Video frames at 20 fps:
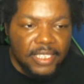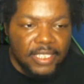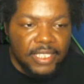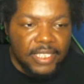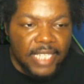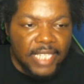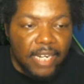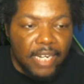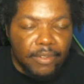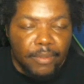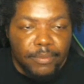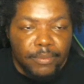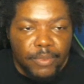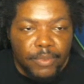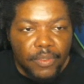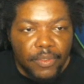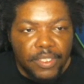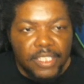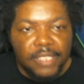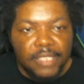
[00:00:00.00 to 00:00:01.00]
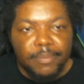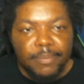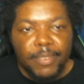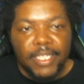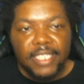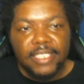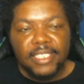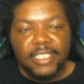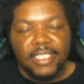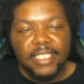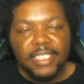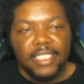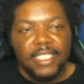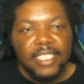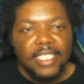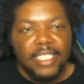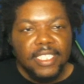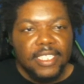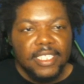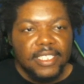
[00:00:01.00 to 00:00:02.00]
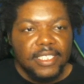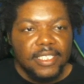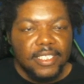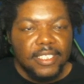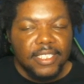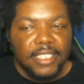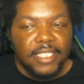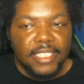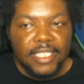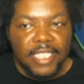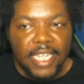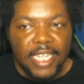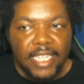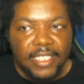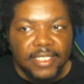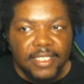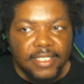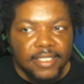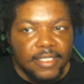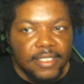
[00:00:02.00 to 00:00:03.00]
not Kryptonians, but it's they got